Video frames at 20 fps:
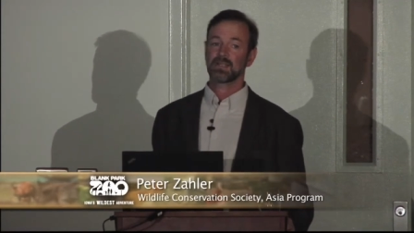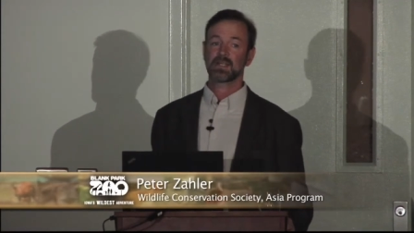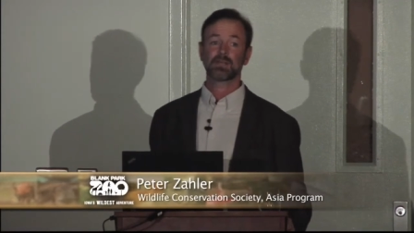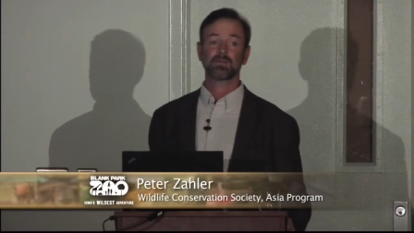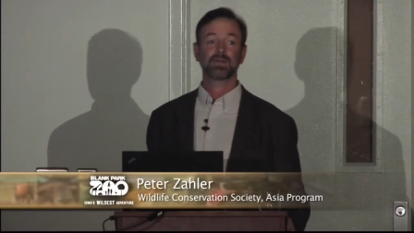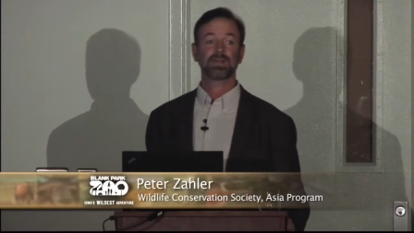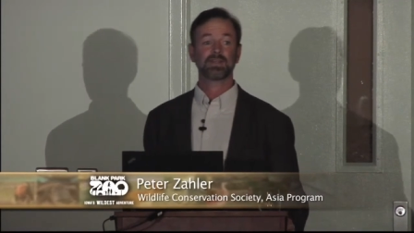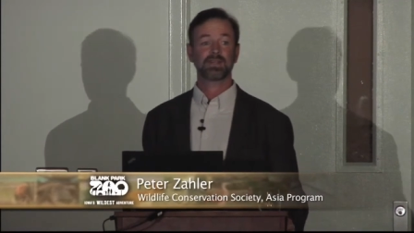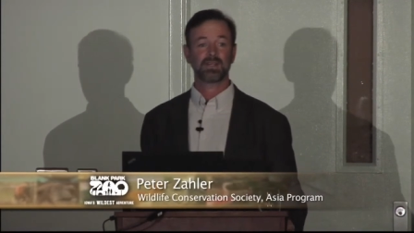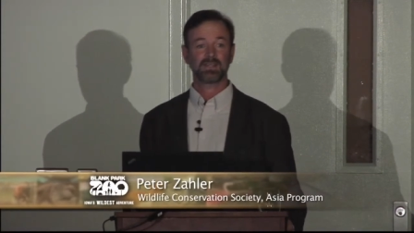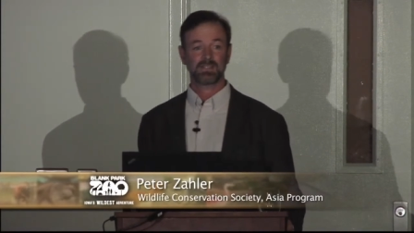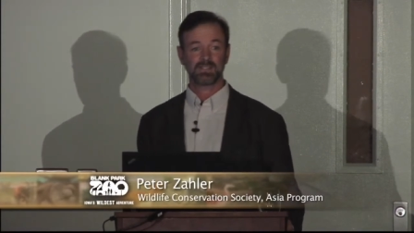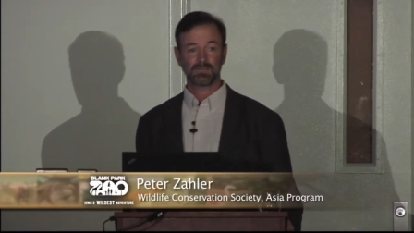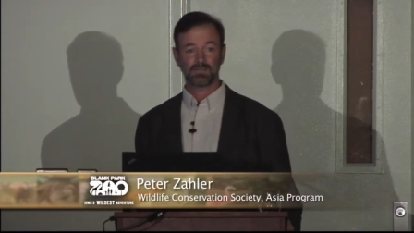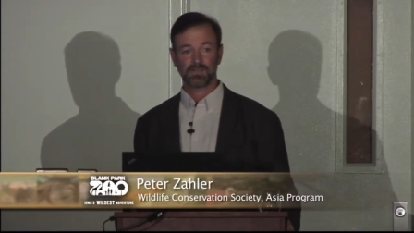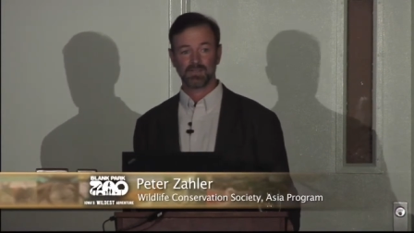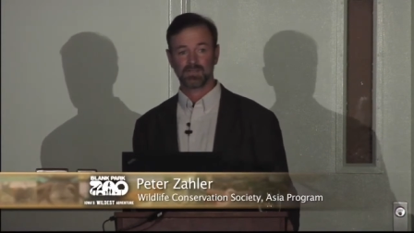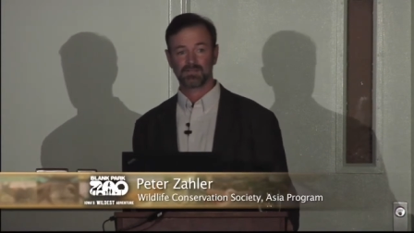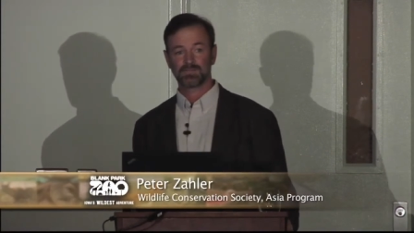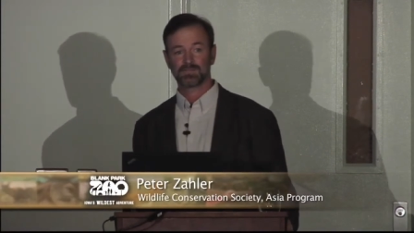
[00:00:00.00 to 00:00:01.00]
And I want to thank
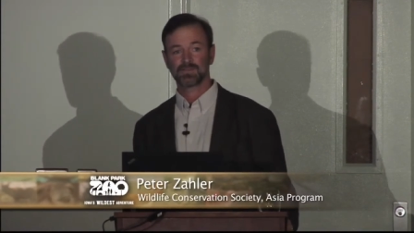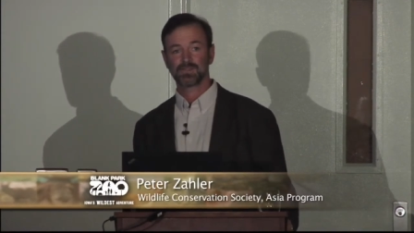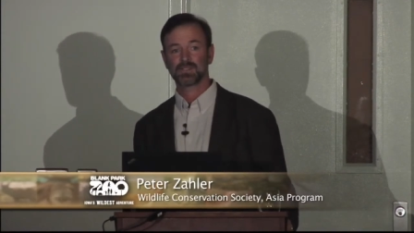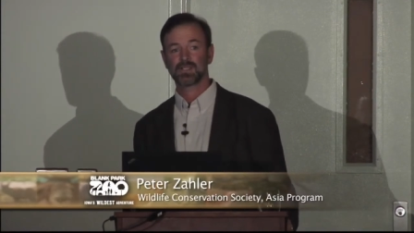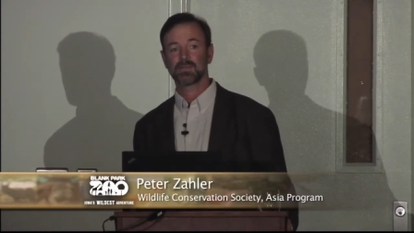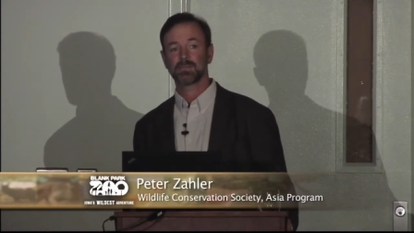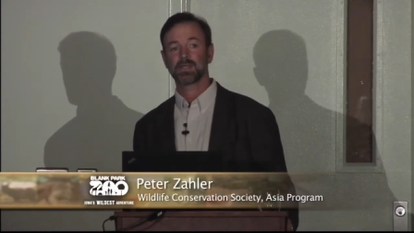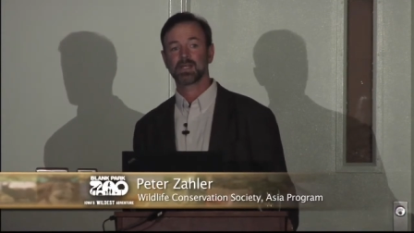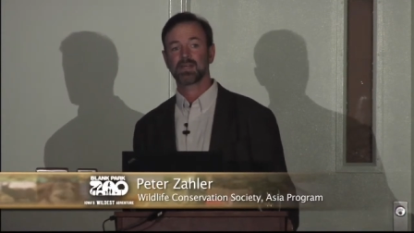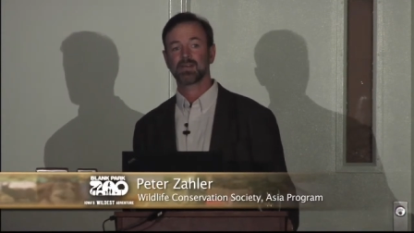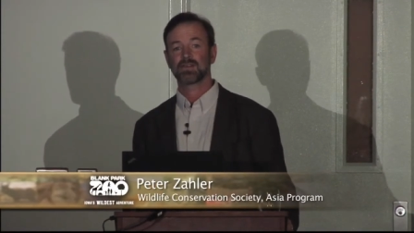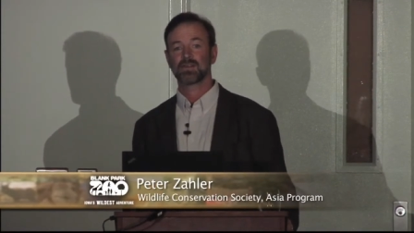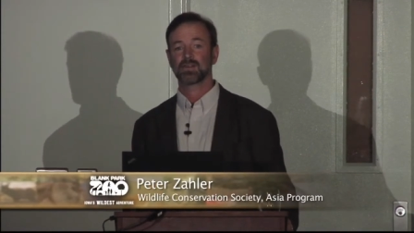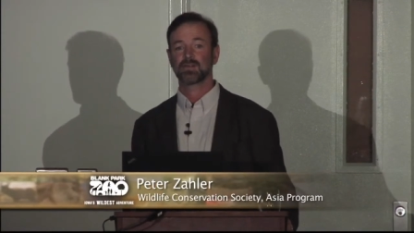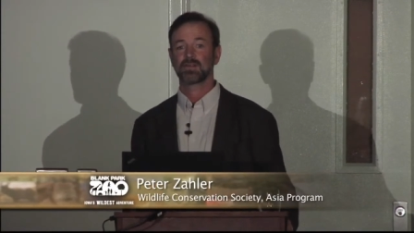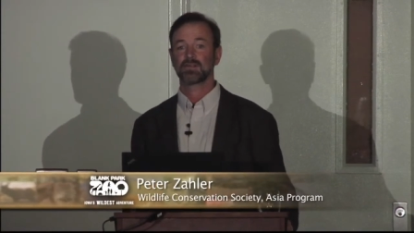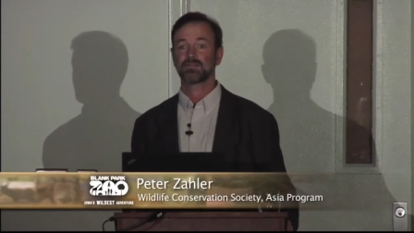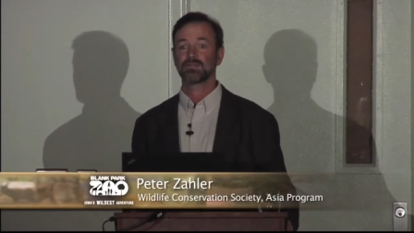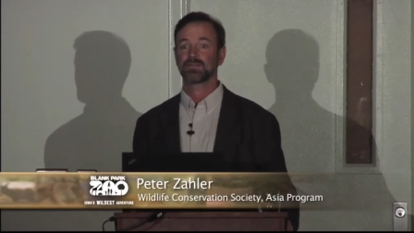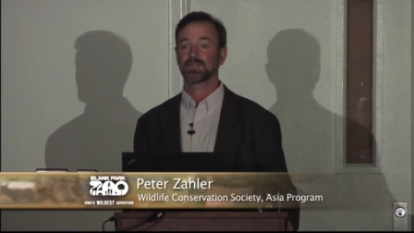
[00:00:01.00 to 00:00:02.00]
you all for coming out
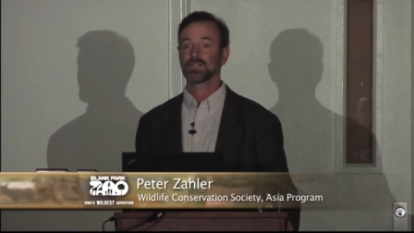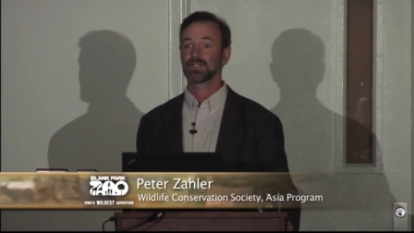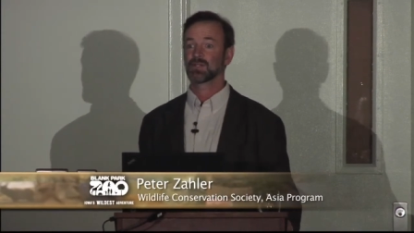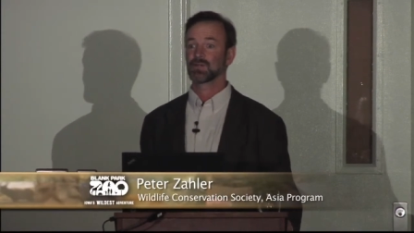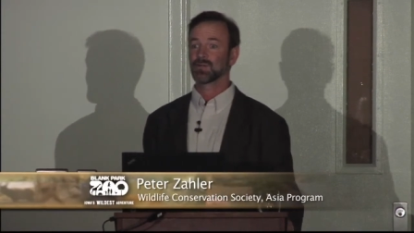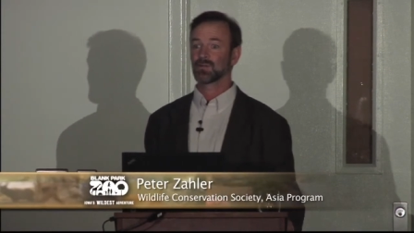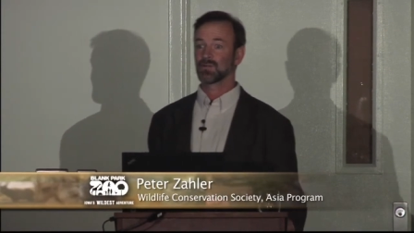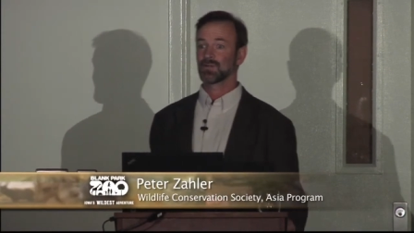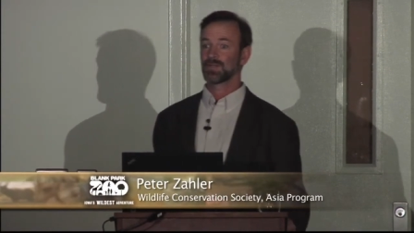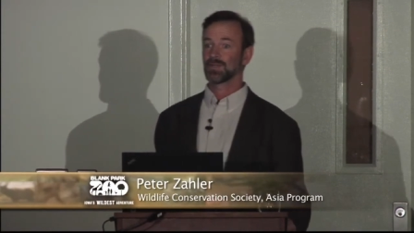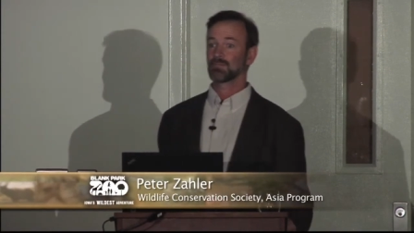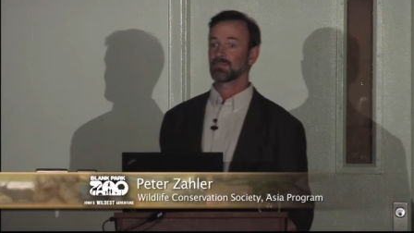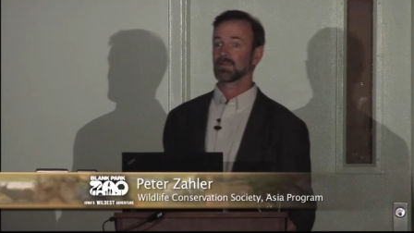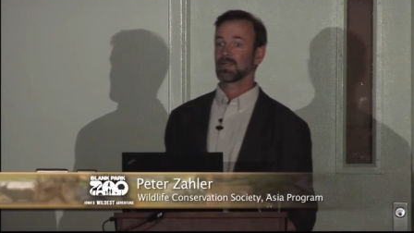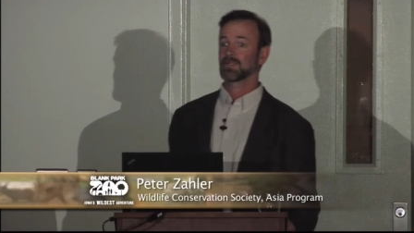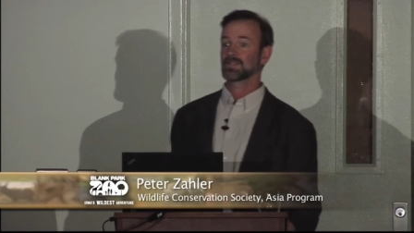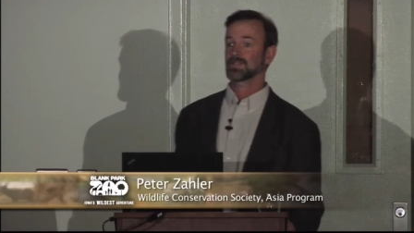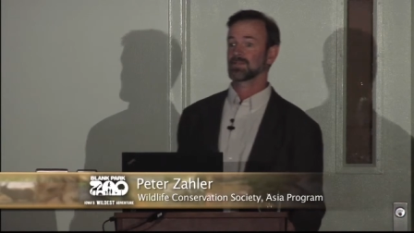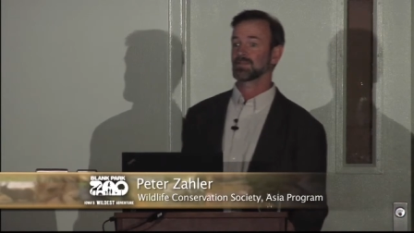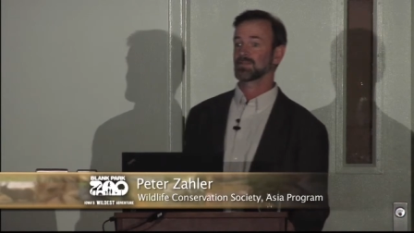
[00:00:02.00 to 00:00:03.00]
on a very cold and
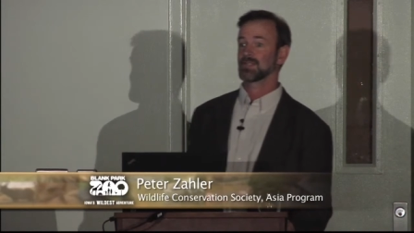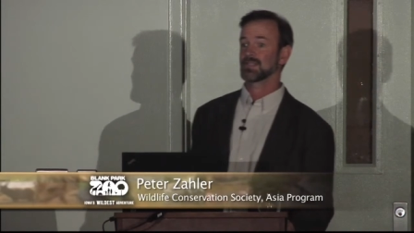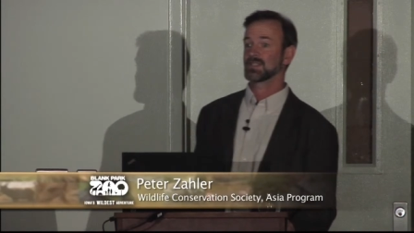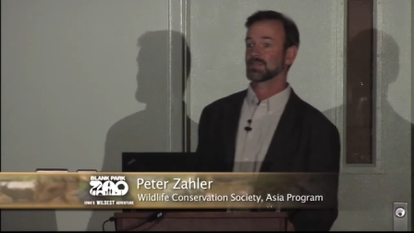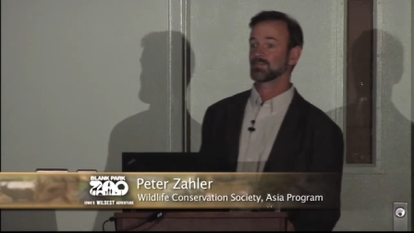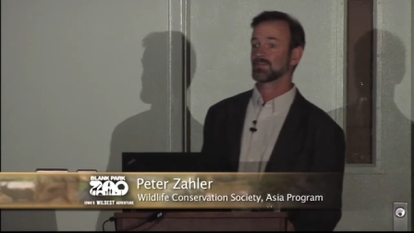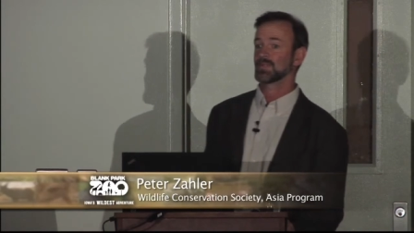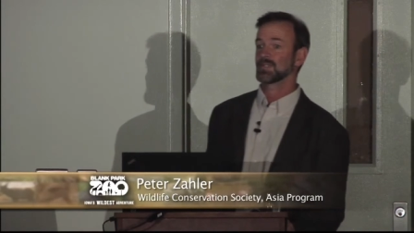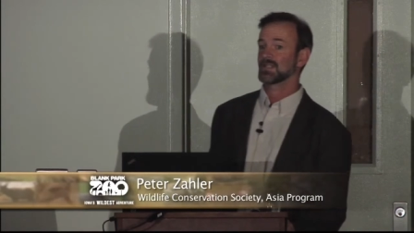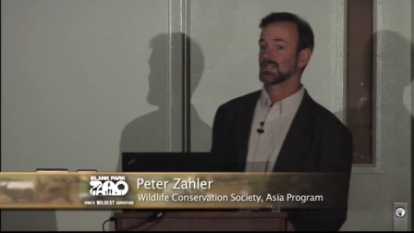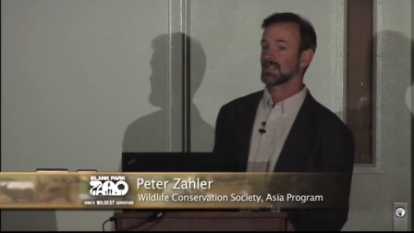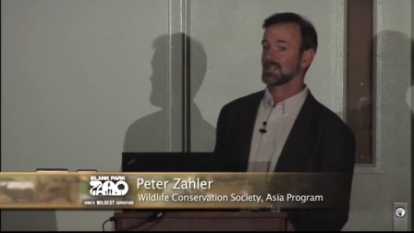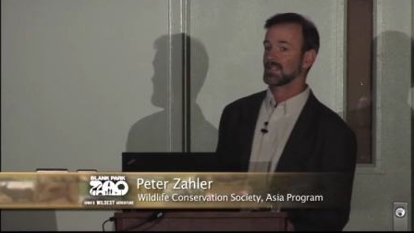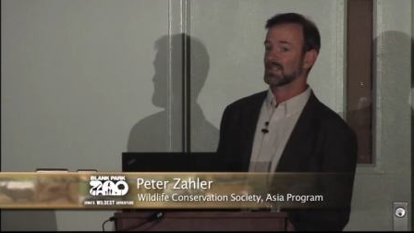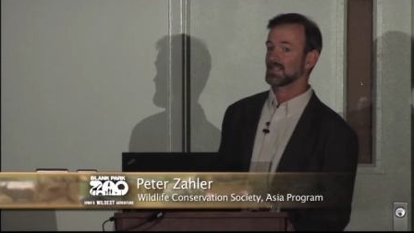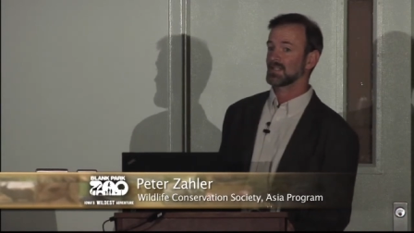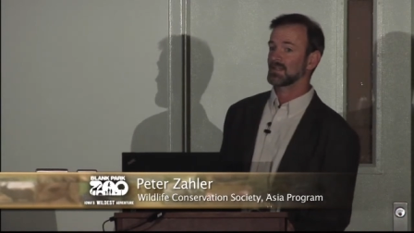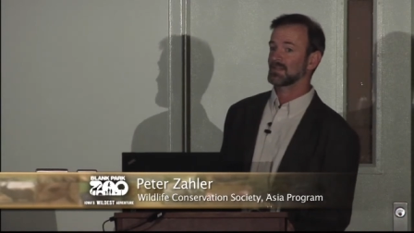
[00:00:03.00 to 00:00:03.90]
blustery spring day.